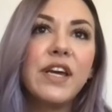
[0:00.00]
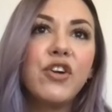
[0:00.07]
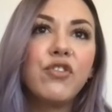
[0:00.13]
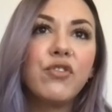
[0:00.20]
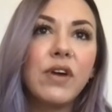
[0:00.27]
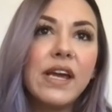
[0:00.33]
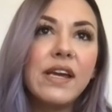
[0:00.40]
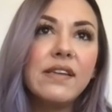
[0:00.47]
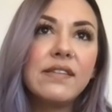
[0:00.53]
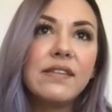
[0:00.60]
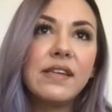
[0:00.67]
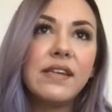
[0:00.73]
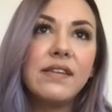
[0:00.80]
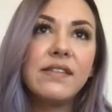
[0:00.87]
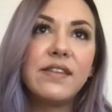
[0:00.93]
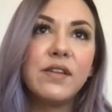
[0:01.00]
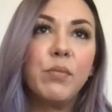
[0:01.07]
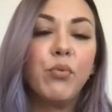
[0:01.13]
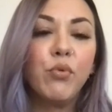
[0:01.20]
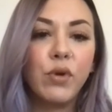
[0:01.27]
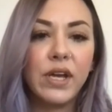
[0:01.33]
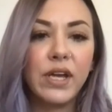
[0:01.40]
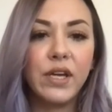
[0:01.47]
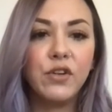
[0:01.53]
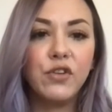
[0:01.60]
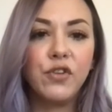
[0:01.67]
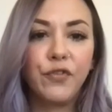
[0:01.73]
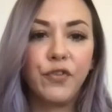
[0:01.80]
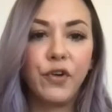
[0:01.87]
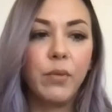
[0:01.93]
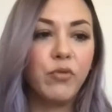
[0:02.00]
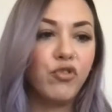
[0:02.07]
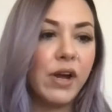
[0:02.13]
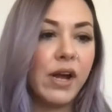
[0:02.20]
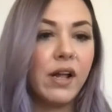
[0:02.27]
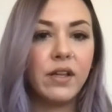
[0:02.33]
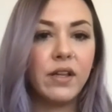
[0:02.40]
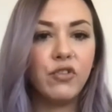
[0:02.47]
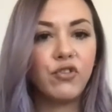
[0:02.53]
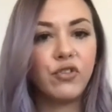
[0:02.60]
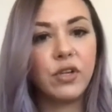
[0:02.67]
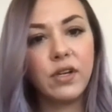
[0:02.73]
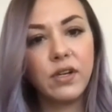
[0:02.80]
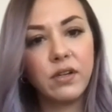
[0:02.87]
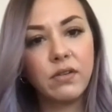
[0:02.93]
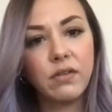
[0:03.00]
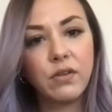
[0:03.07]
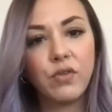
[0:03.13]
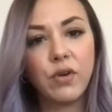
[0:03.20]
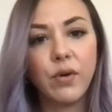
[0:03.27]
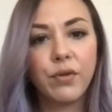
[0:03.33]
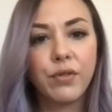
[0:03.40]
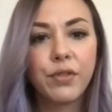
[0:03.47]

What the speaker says: grace is the bridge from challenge to growth.